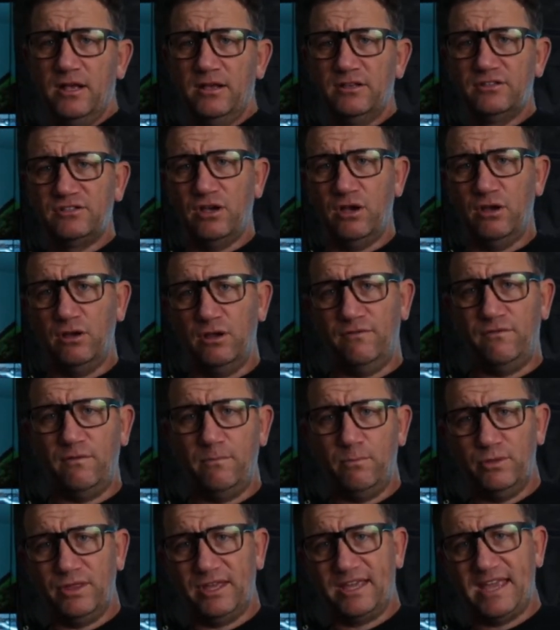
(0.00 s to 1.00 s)
So if you
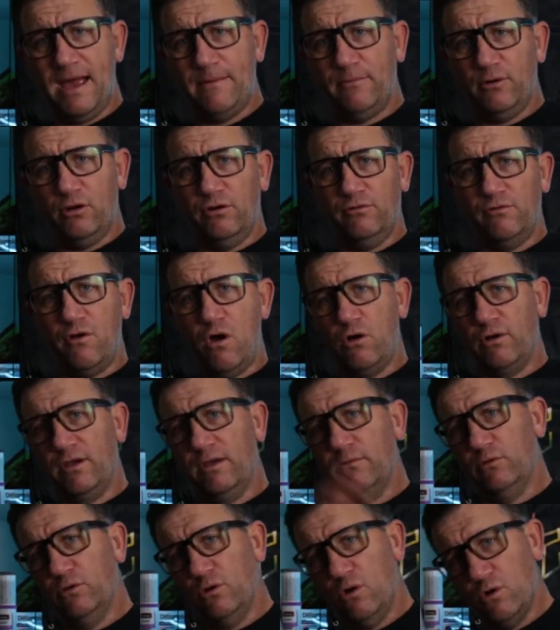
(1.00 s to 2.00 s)
put the camera on wrong,
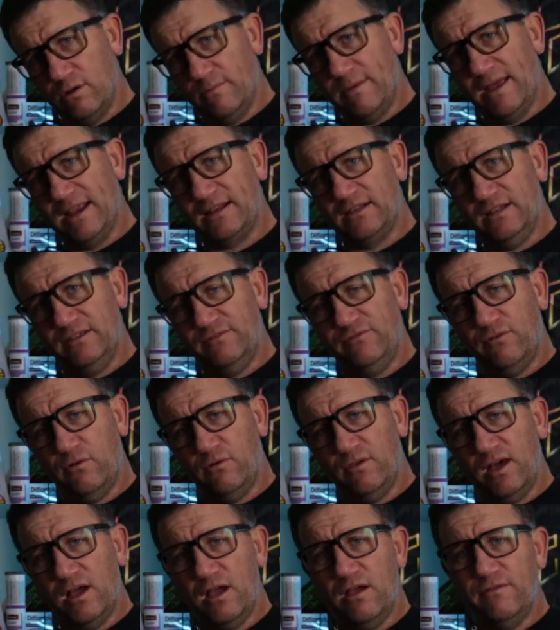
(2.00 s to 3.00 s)
it will automatically
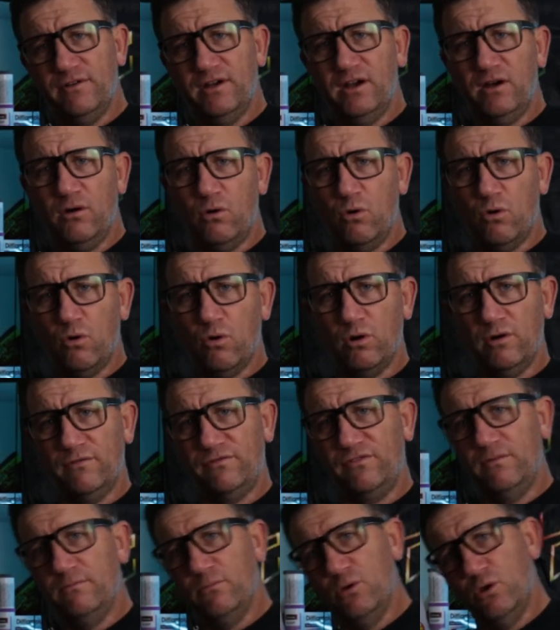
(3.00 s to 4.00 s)
fall over, or
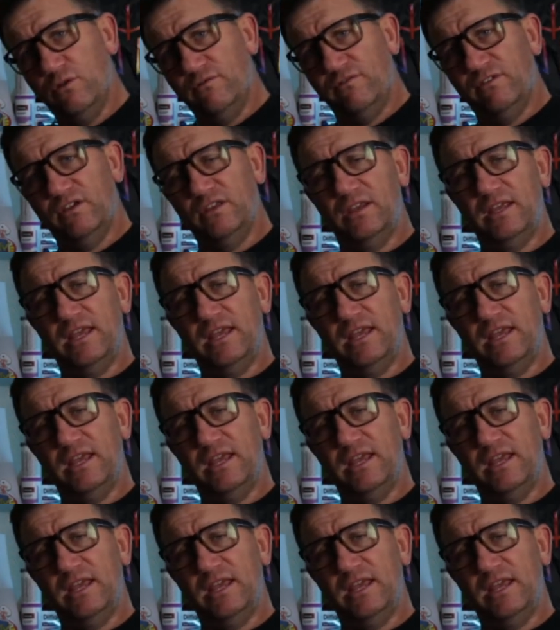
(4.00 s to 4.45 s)
if you move it,